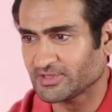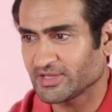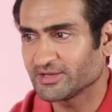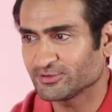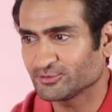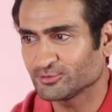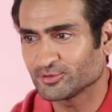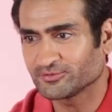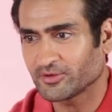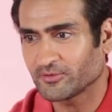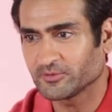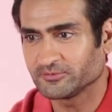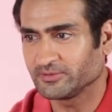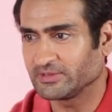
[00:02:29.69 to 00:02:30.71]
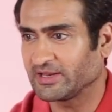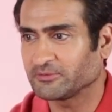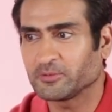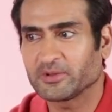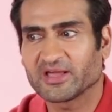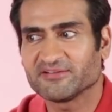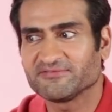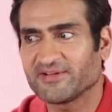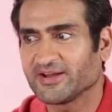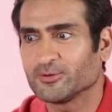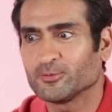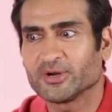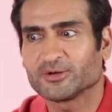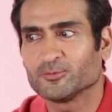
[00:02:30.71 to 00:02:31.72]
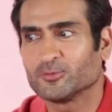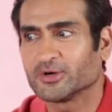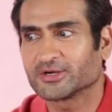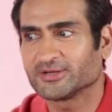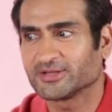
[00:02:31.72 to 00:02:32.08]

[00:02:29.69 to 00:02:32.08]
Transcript: and it's sort of always been like, we gotta find a way to work